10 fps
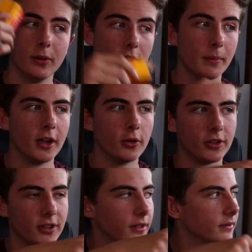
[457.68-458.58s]
with my
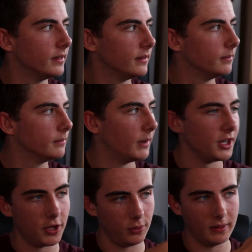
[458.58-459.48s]

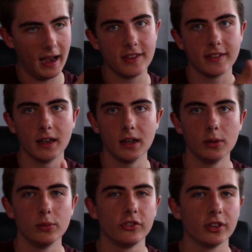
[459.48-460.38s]
new
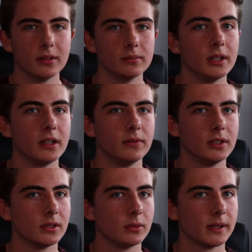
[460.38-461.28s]
SLR, which I'll make a
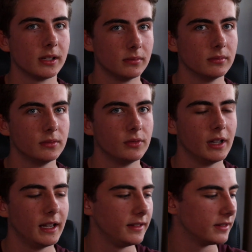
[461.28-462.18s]
video about
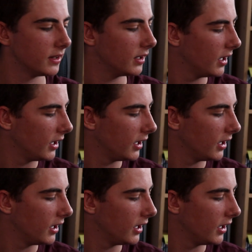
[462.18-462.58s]
later.